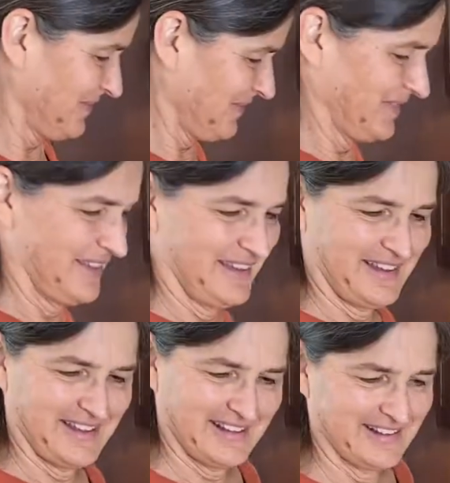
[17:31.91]

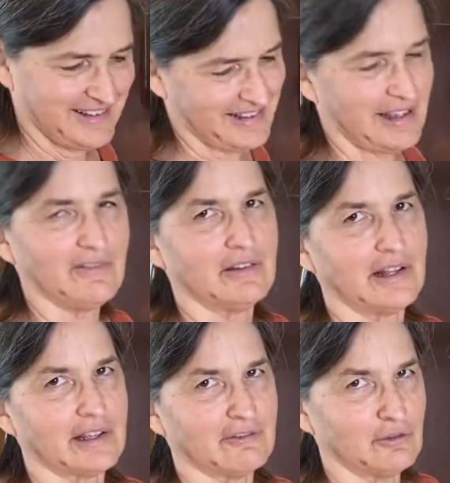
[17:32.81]
I feel like a
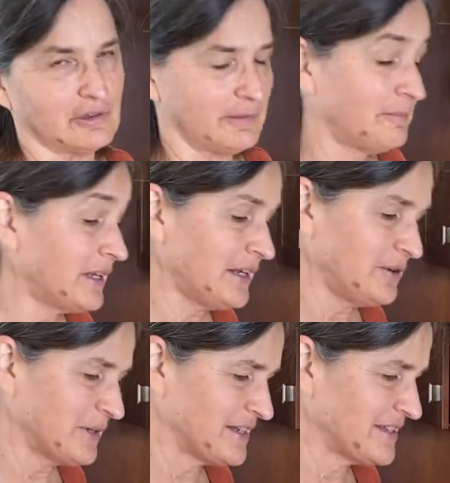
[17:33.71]
fool. But
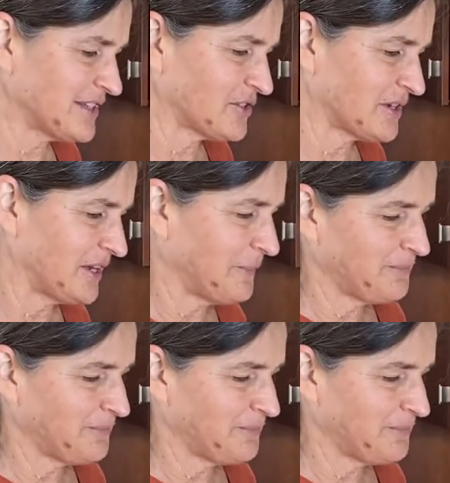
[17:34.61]
anyways, that's okay.